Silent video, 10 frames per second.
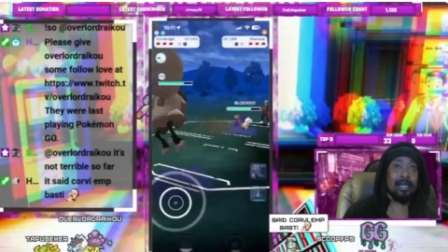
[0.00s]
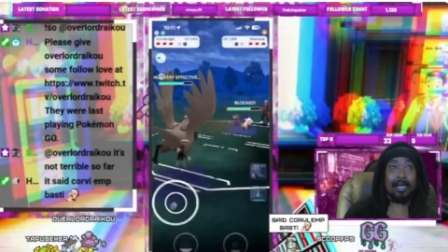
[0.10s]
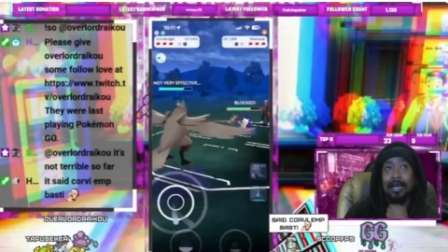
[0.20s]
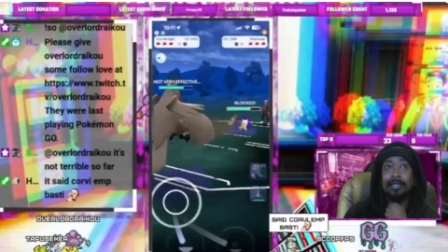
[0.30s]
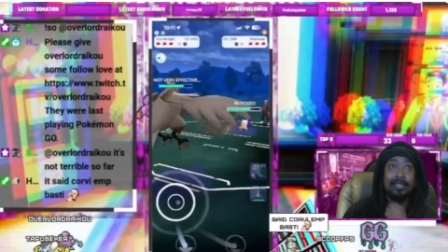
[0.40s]

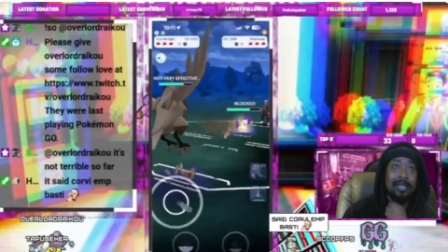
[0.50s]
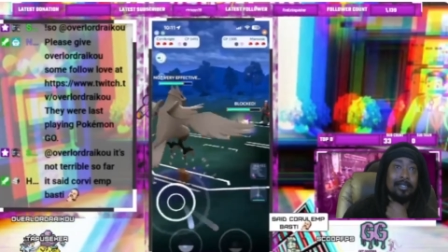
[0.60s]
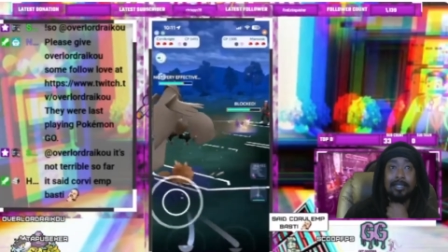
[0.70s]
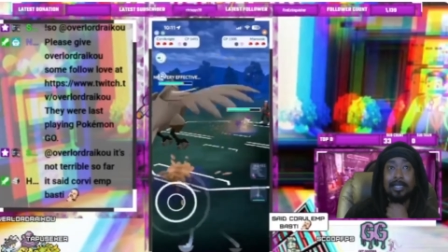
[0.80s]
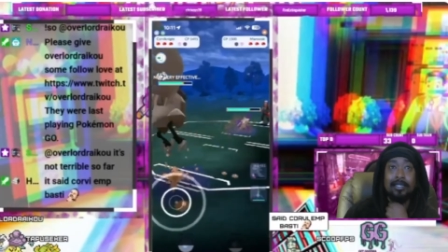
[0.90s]
Kind of
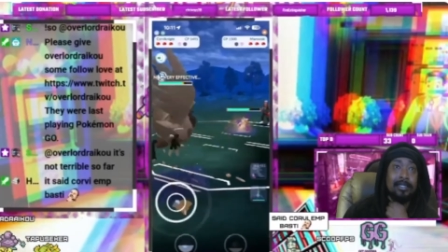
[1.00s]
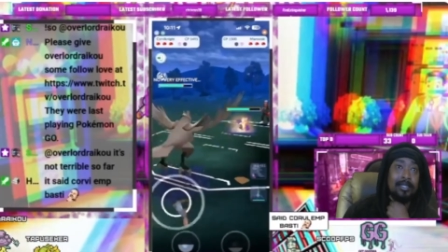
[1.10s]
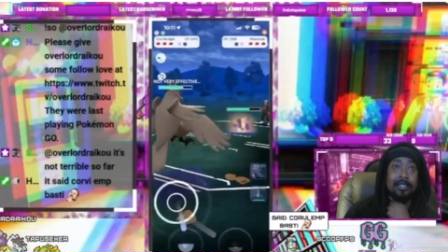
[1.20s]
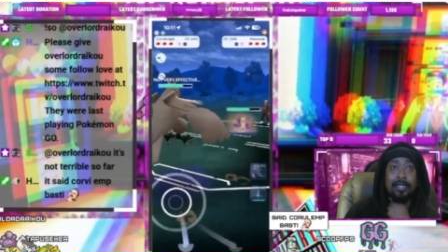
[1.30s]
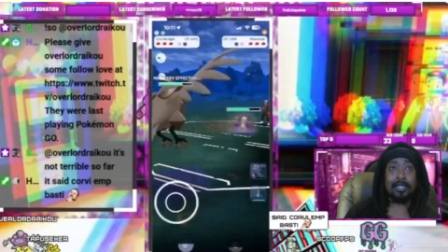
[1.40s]
sketchy
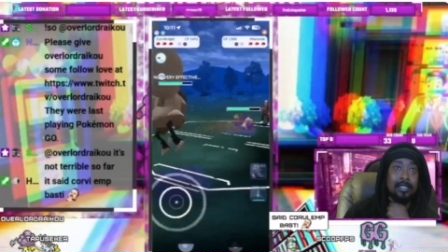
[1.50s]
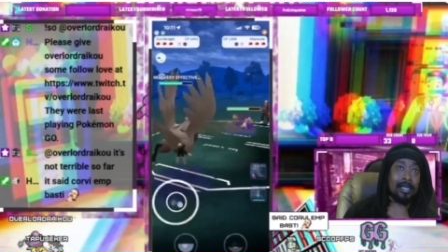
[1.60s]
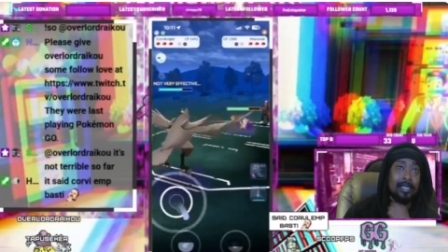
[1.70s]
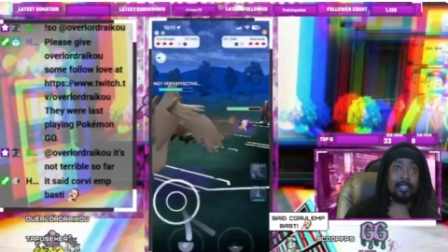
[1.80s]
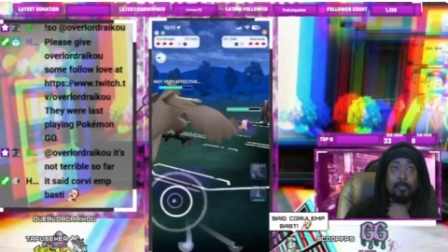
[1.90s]

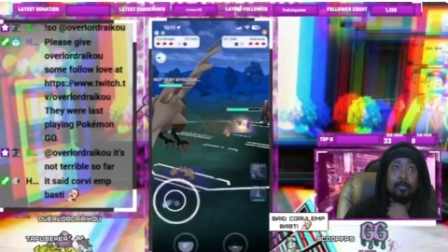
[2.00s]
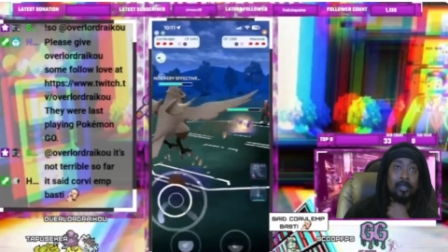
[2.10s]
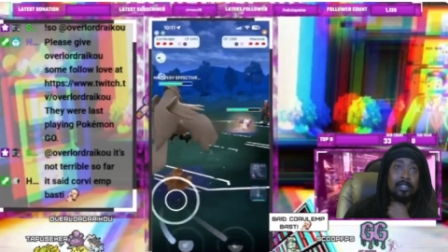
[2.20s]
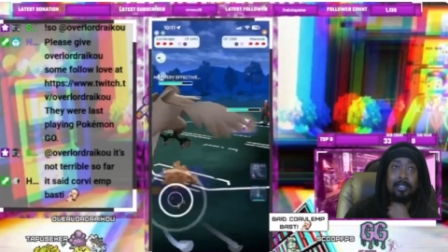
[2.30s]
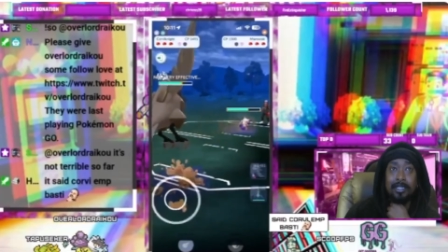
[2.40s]

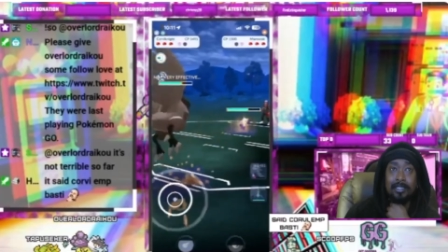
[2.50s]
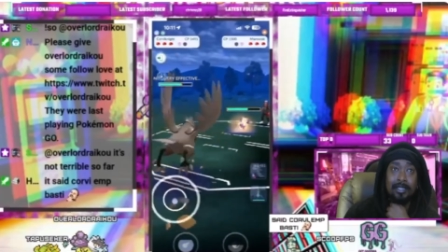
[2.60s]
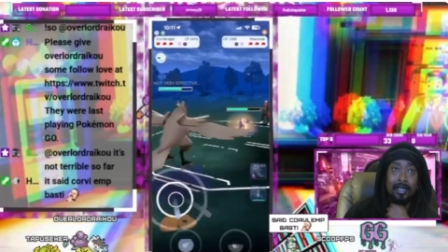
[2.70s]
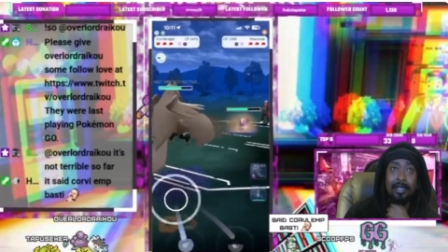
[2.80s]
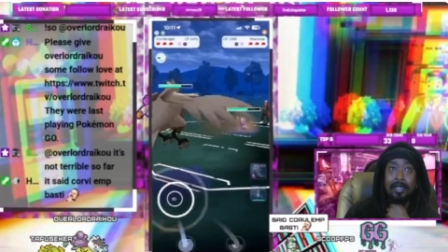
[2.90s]
business.
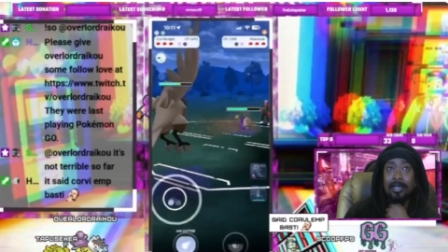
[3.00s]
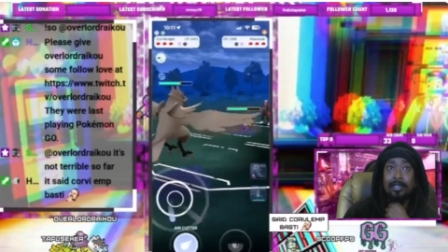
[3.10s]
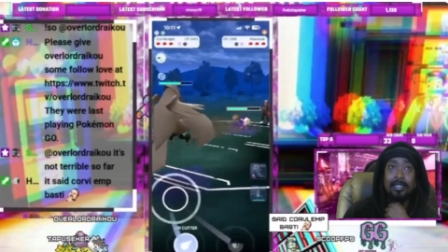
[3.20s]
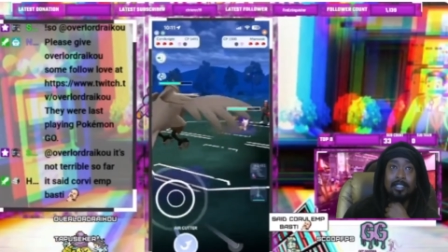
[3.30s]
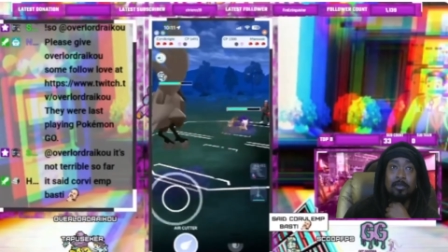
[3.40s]

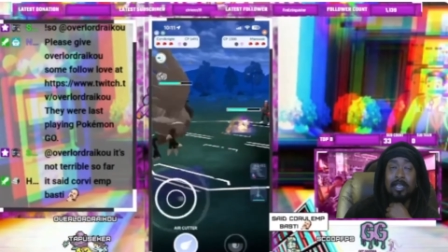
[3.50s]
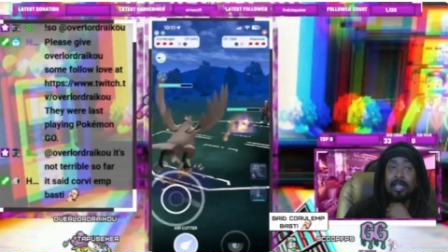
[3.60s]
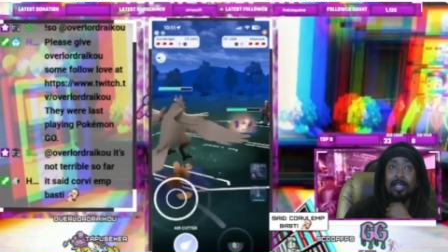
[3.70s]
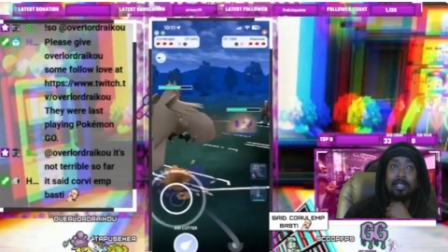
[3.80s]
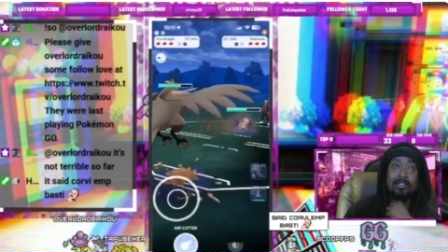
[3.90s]
It should be
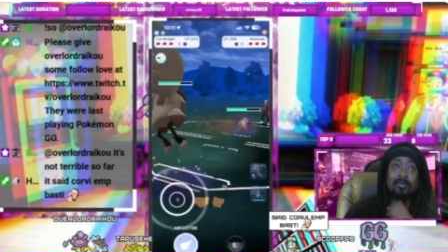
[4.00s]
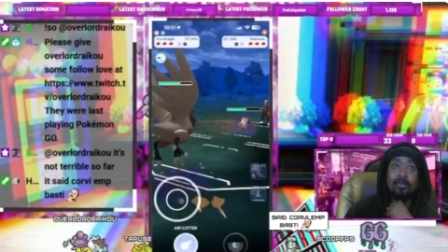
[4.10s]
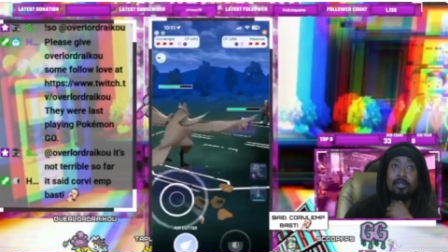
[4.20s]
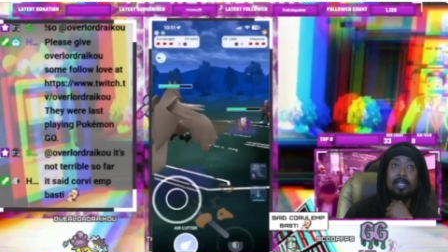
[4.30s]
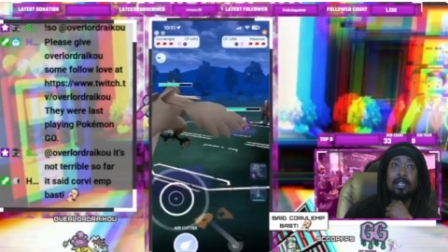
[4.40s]
getting to
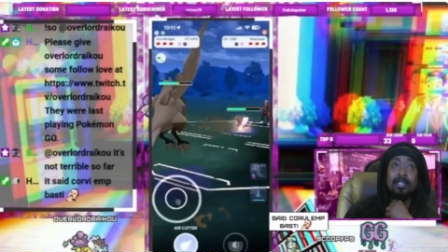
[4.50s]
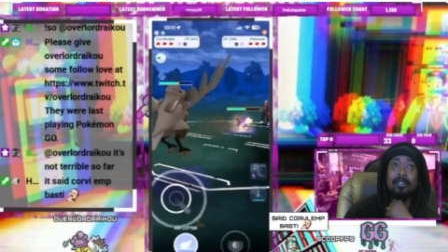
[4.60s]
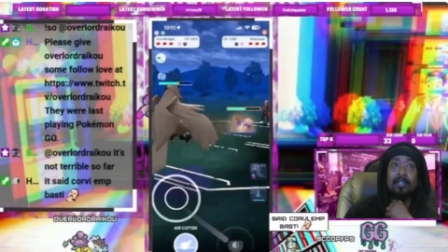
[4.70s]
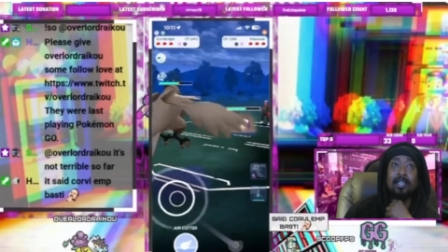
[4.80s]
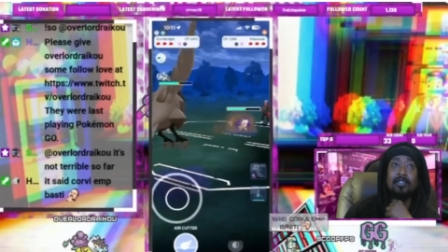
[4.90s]

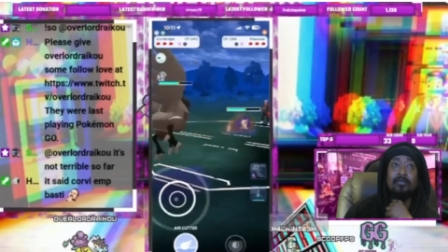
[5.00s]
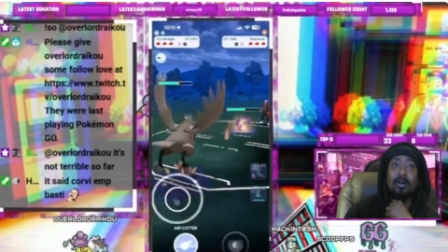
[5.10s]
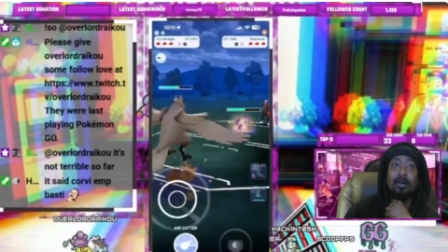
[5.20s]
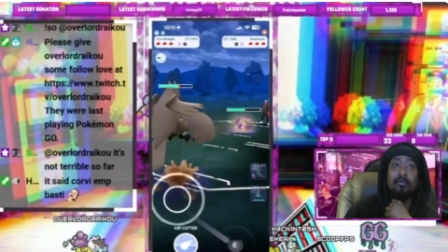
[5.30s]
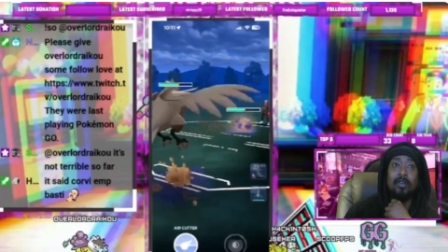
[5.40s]
the next
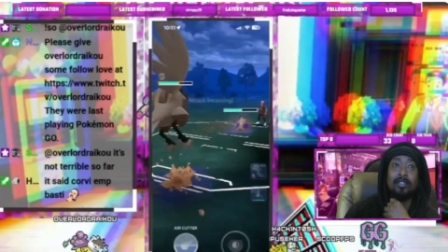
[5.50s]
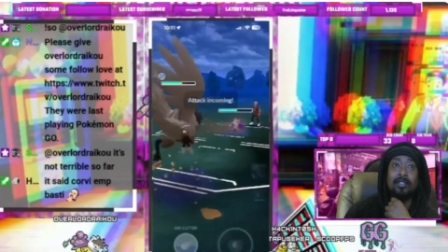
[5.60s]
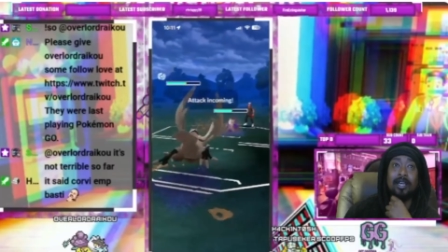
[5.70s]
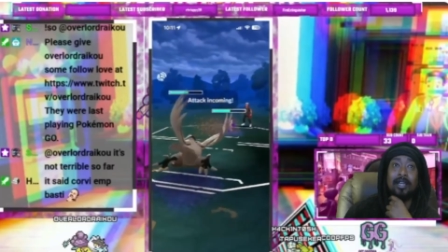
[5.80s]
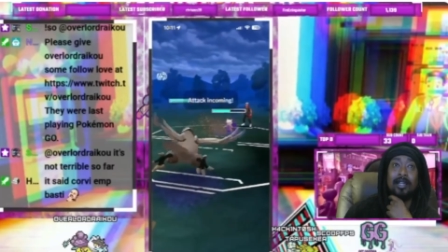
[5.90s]
rock
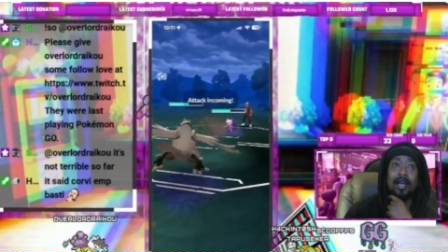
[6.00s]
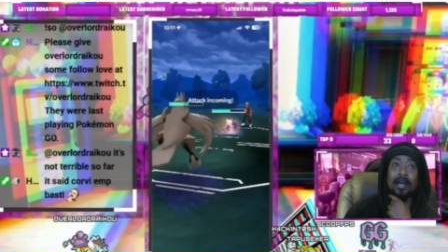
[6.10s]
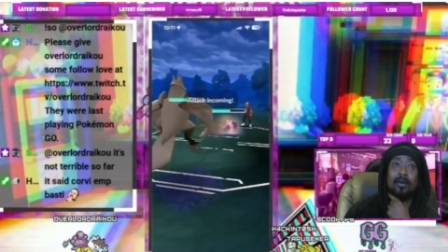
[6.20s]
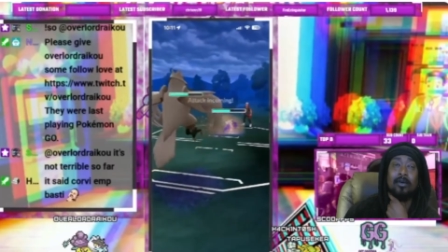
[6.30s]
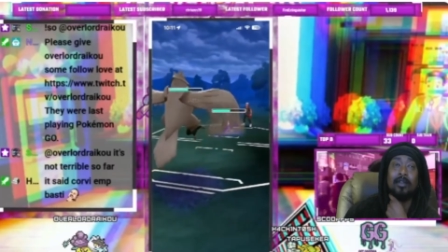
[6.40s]
slide
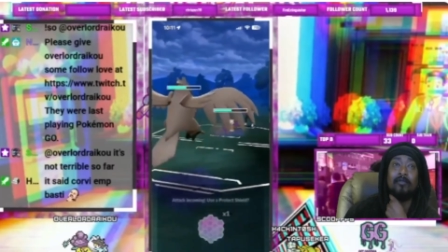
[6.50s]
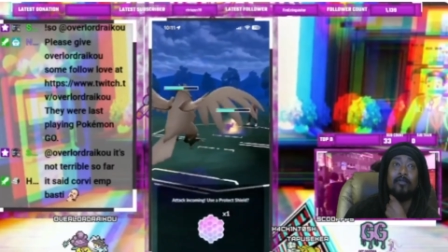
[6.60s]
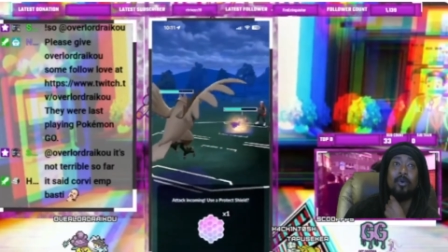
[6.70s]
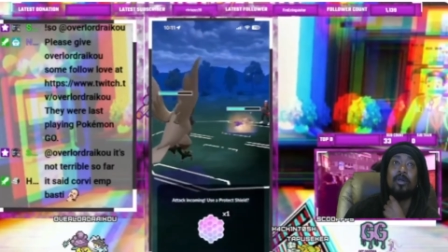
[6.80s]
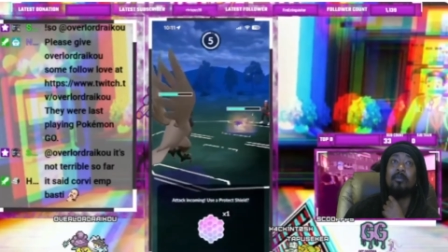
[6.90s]
now in
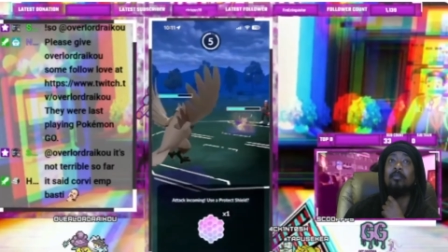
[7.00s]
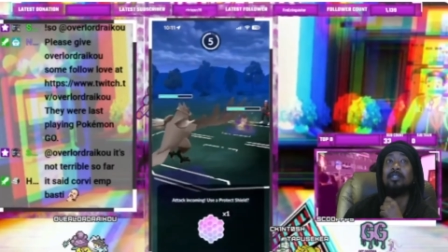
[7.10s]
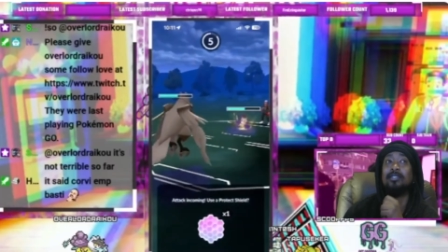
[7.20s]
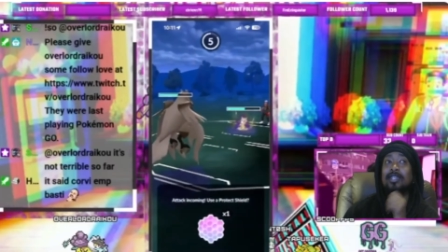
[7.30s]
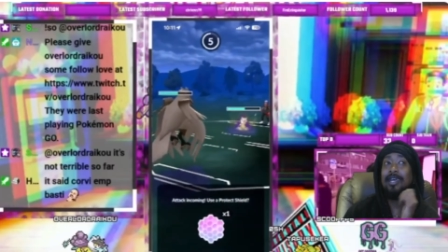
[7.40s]
4
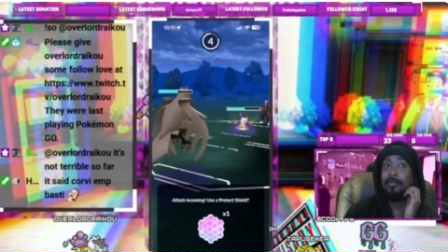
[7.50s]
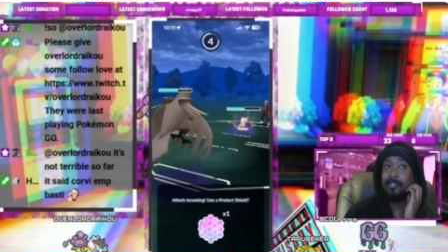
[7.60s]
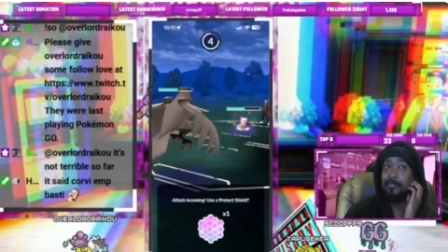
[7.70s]
mud slaps.